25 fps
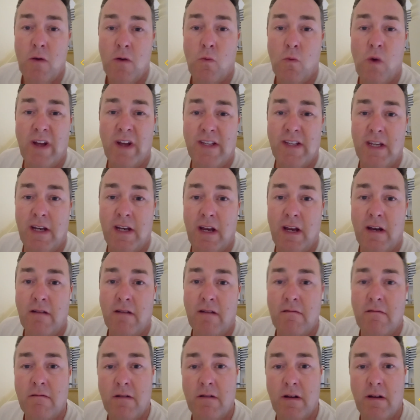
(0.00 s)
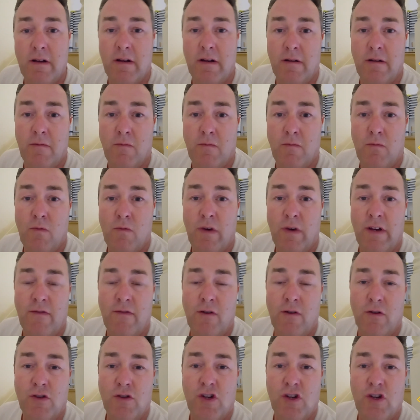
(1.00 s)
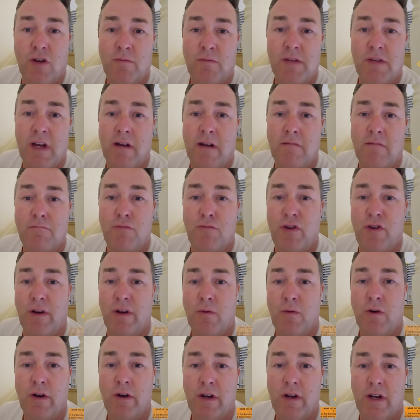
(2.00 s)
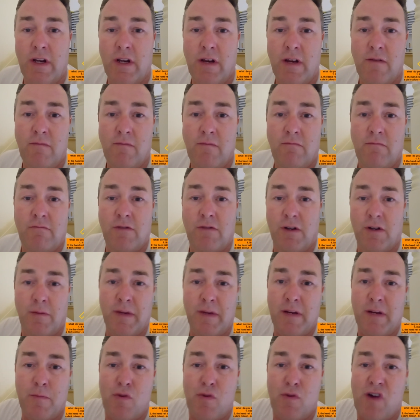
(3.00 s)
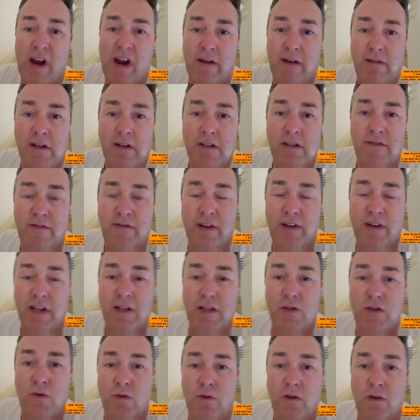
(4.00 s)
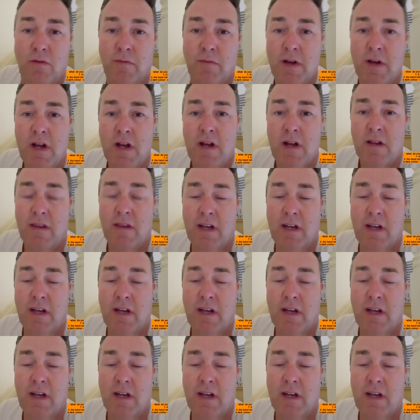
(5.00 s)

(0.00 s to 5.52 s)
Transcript: wetting in when you've got chopped out brickwork and you've got a bit of browning to fill it all up,